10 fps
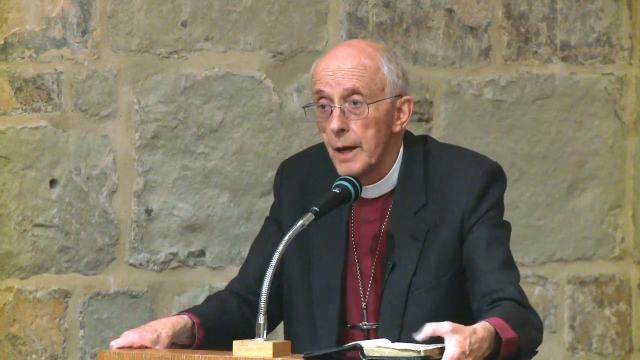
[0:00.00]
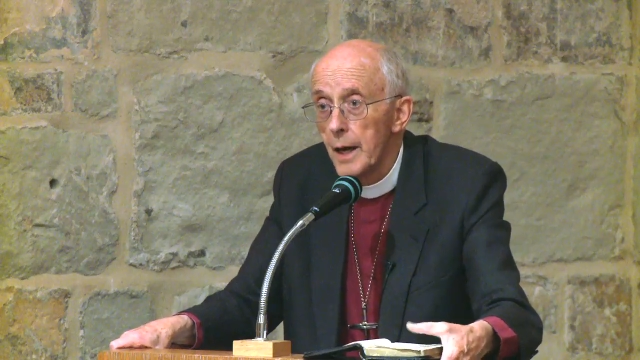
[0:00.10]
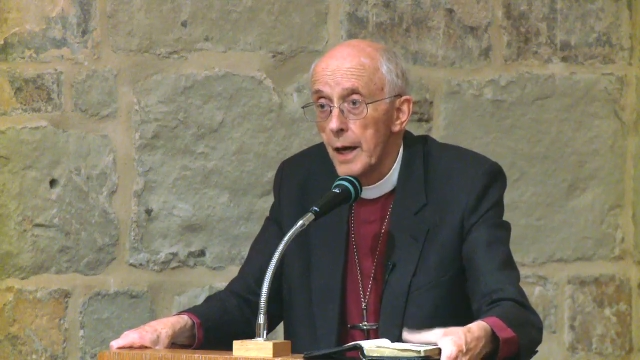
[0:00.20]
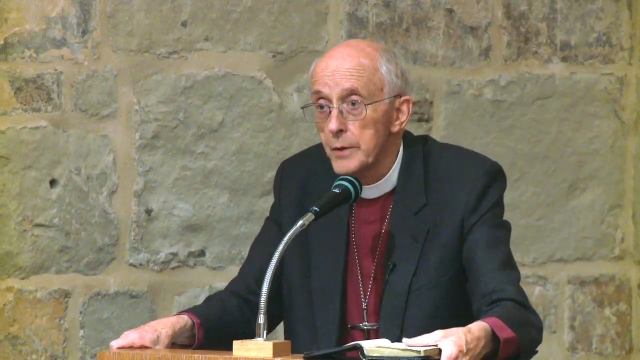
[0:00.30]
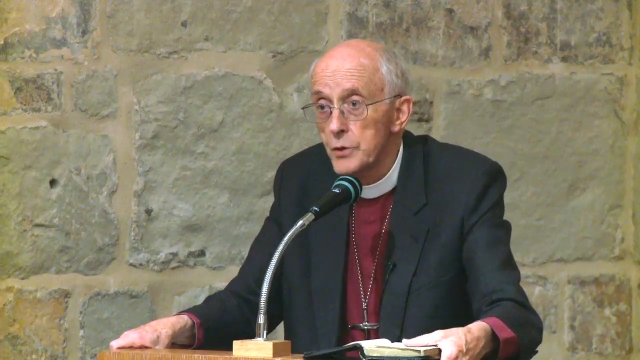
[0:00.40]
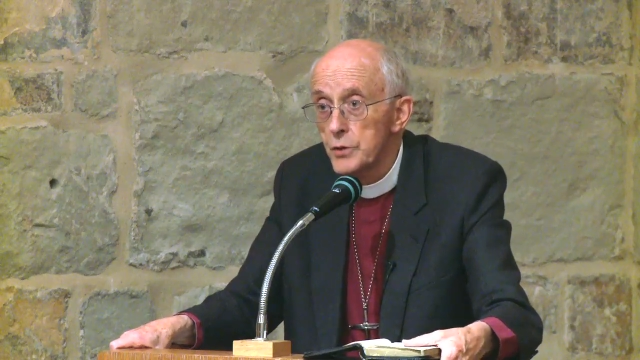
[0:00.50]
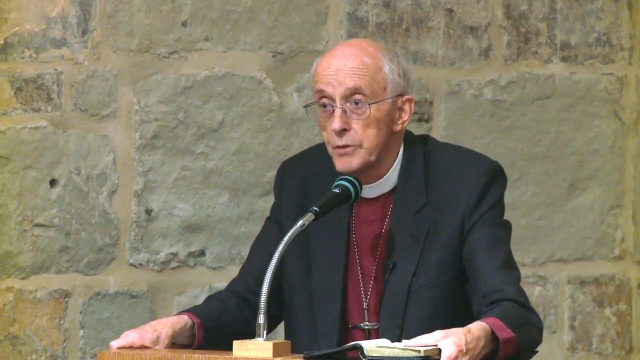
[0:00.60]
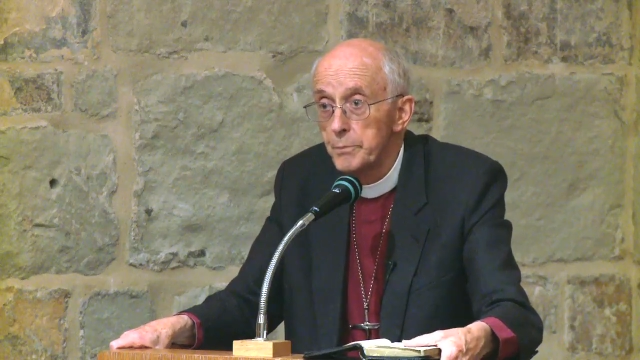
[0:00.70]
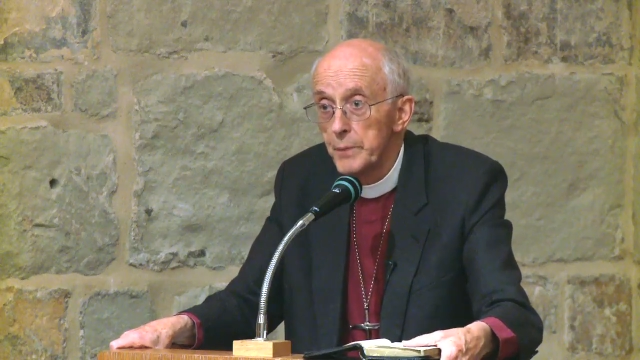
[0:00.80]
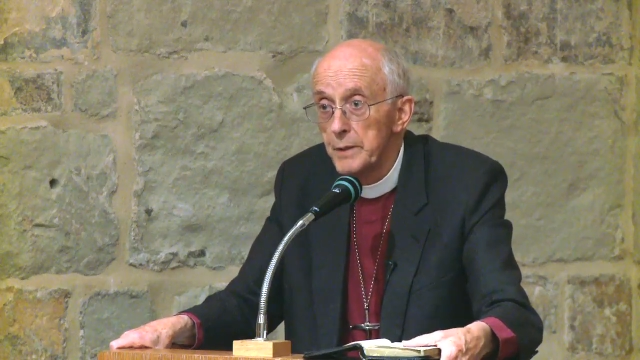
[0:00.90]
hundreds
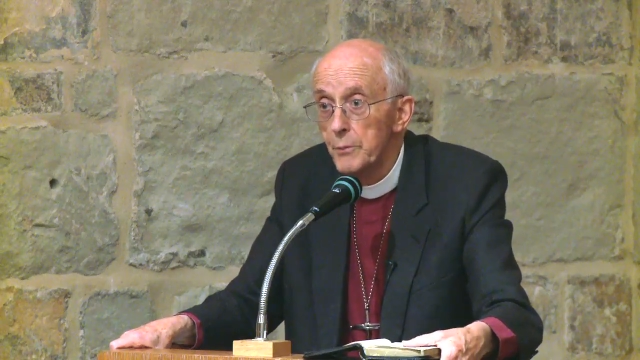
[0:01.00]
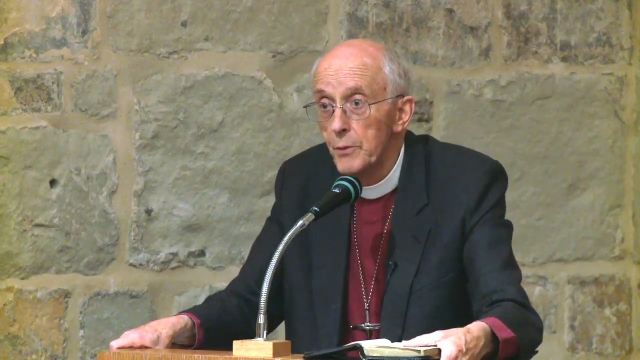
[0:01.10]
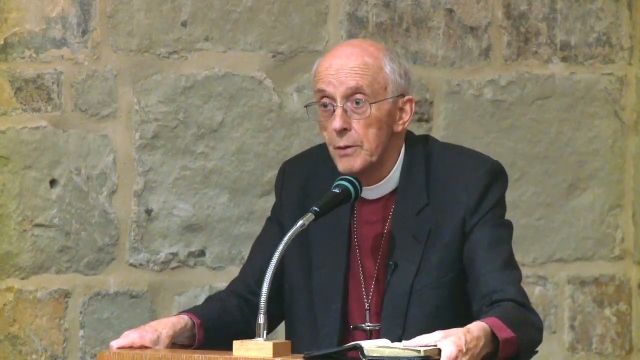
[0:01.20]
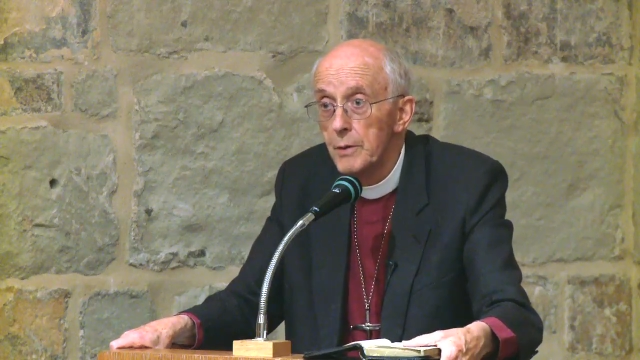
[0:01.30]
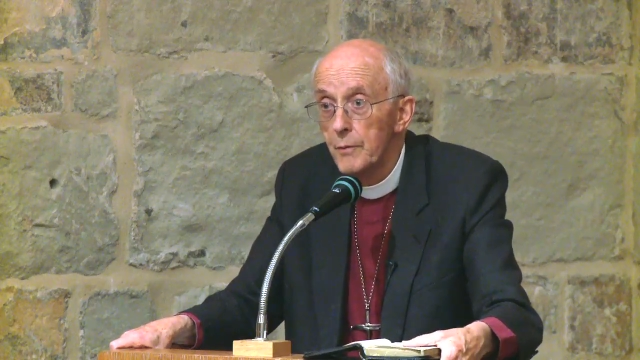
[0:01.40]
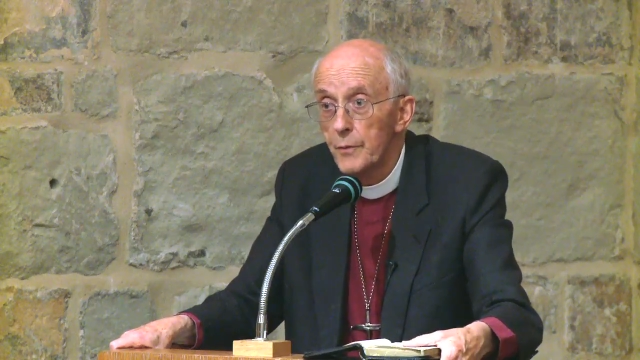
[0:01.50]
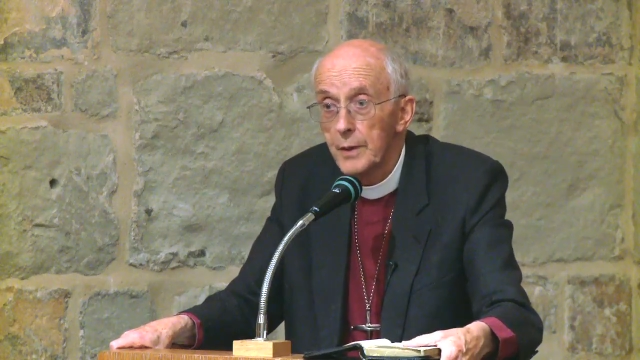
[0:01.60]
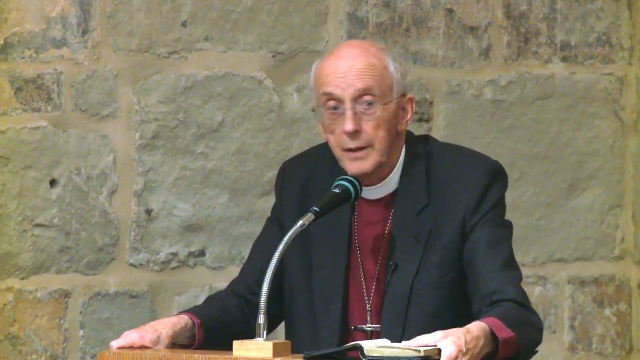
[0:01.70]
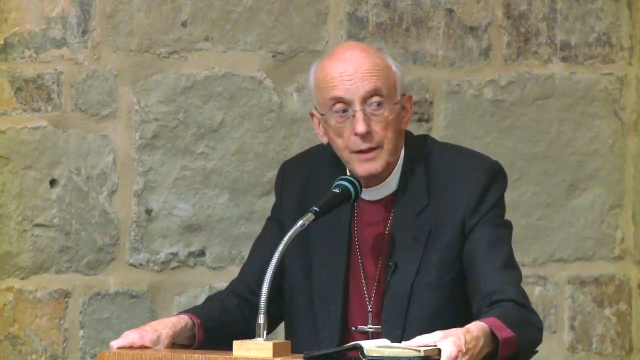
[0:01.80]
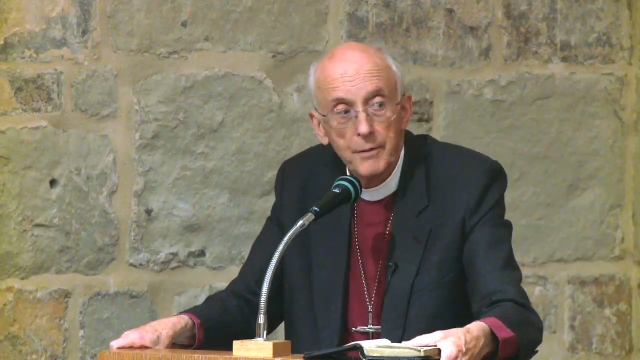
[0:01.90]
of people
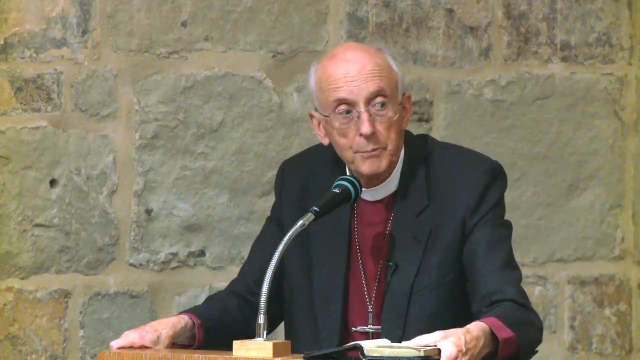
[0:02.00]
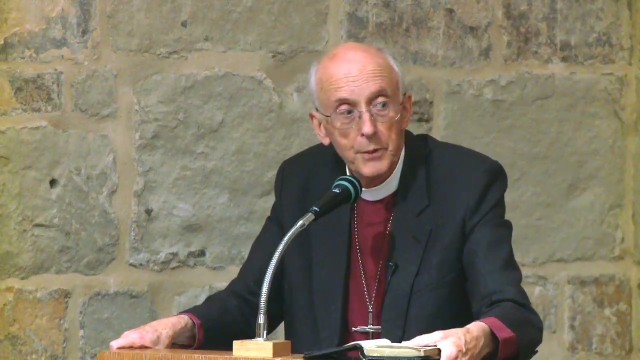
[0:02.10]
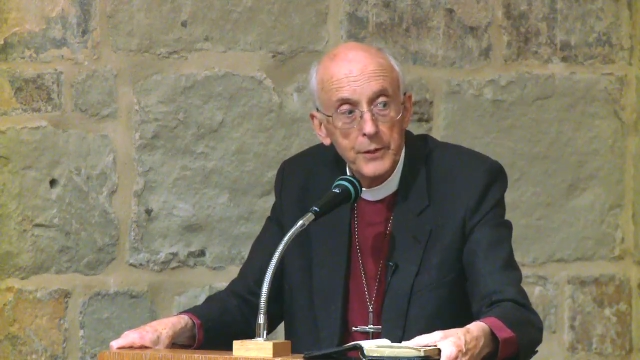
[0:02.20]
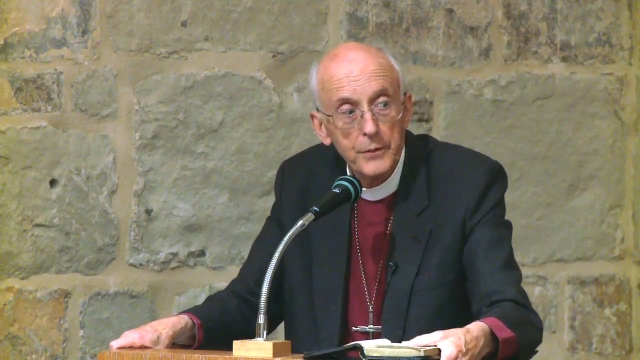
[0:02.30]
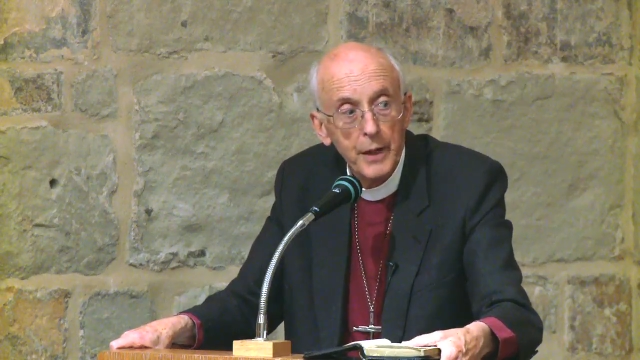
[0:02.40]
have prayed